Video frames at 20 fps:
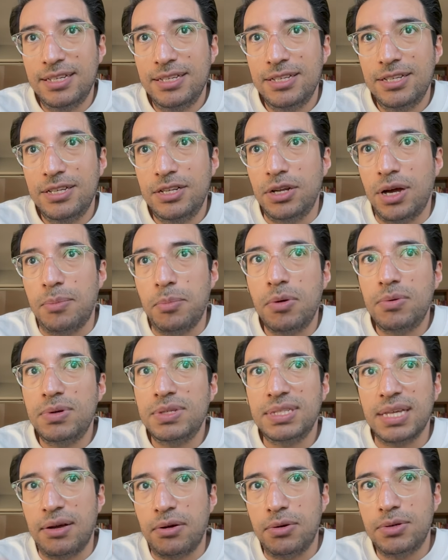you know, I'm
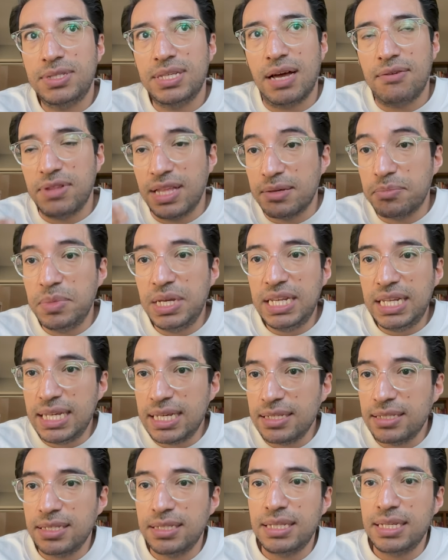always, I always have like
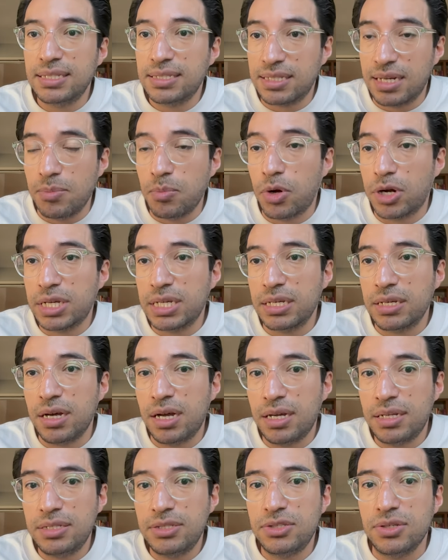meetings and things that I'm working on.